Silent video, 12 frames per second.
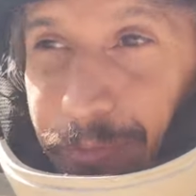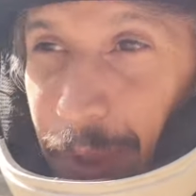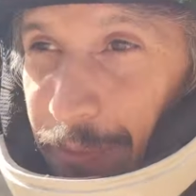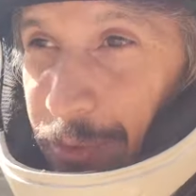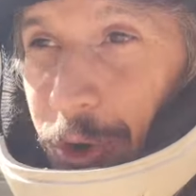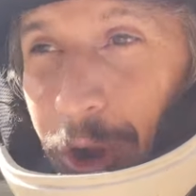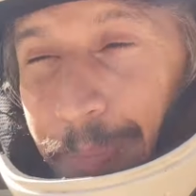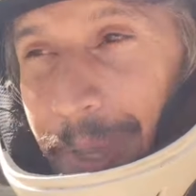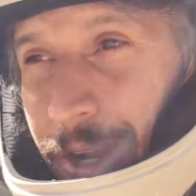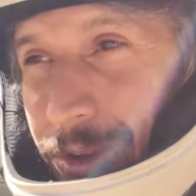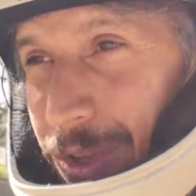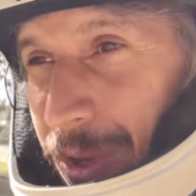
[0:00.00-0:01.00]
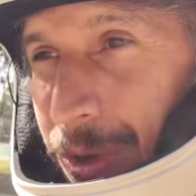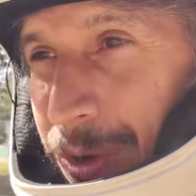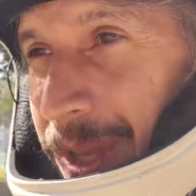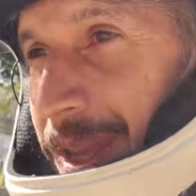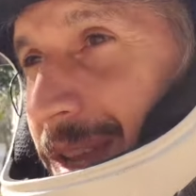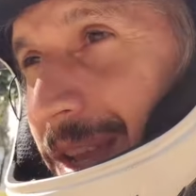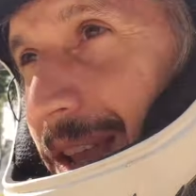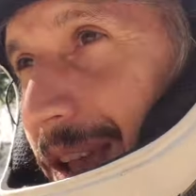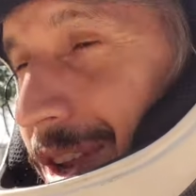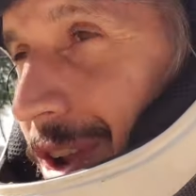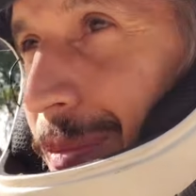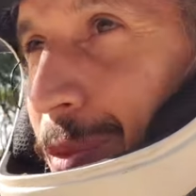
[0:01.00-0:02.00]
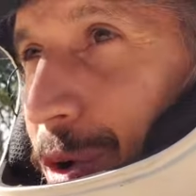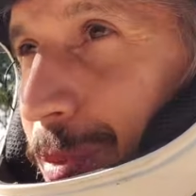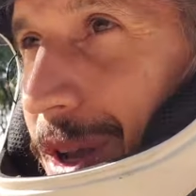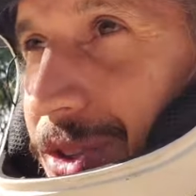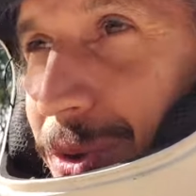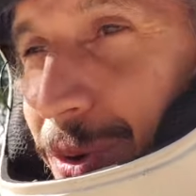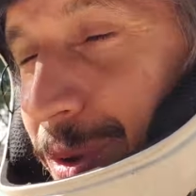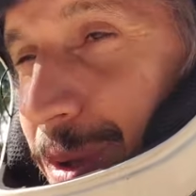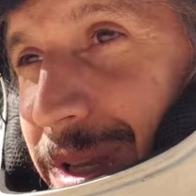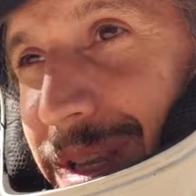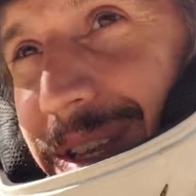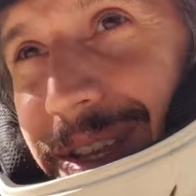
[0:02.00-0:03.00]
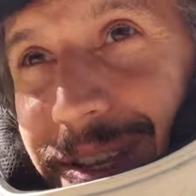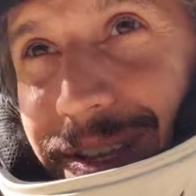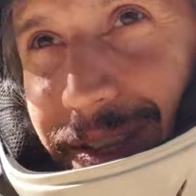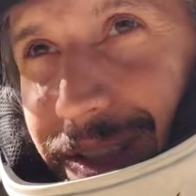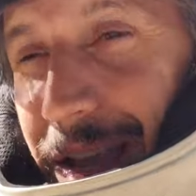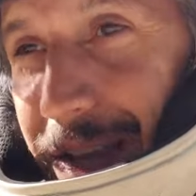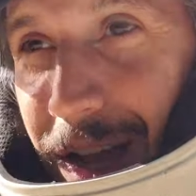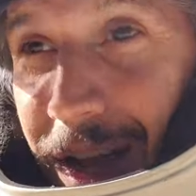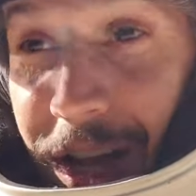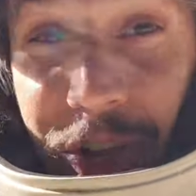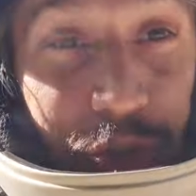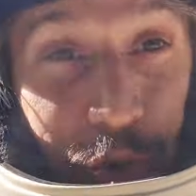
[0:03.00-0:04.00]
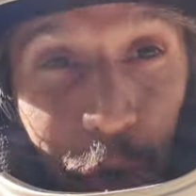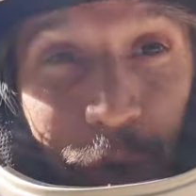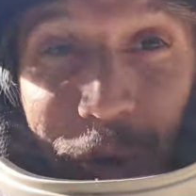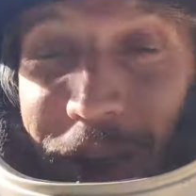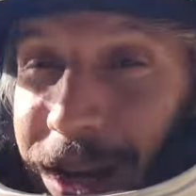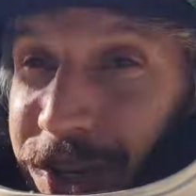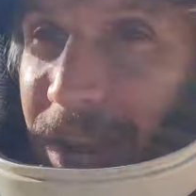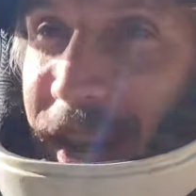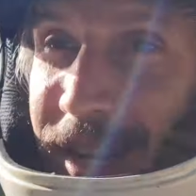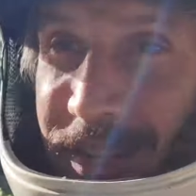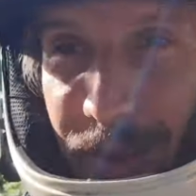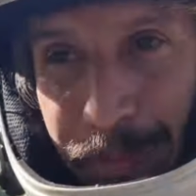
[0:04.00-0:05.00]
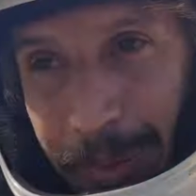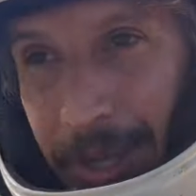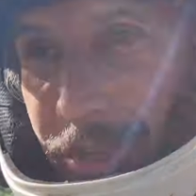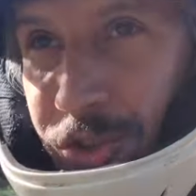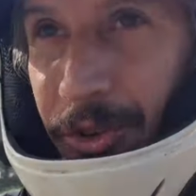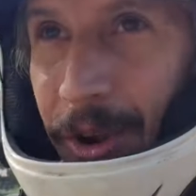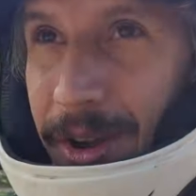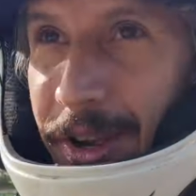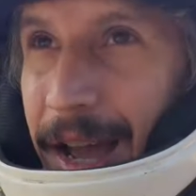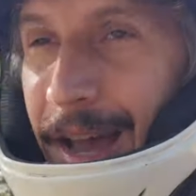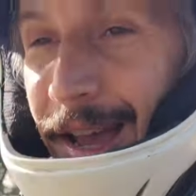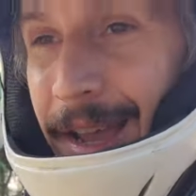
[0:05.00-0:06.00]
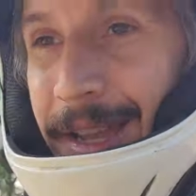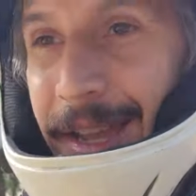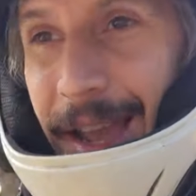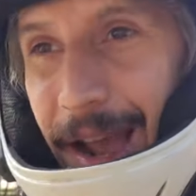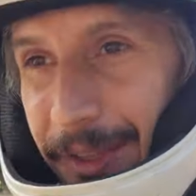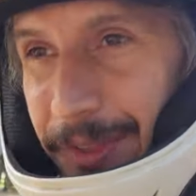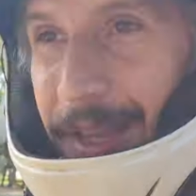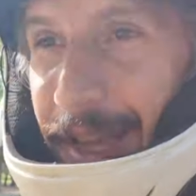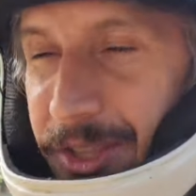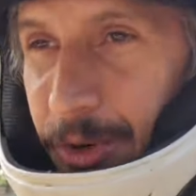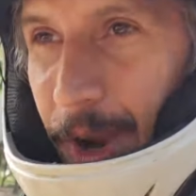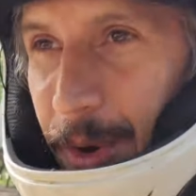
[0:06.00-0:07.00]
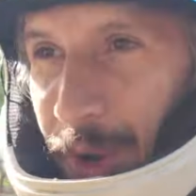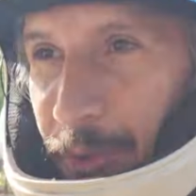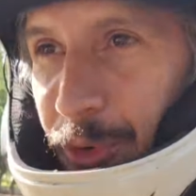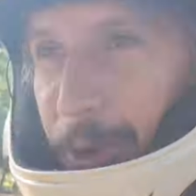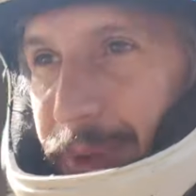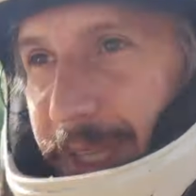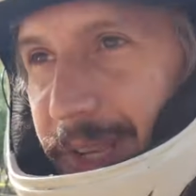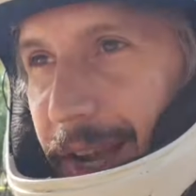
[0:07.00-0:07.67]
If you're a bigger dude and you have more muscle, like uh, Joyride Jane, he's a big, strong guy. I think it's a great wheel for him, and he's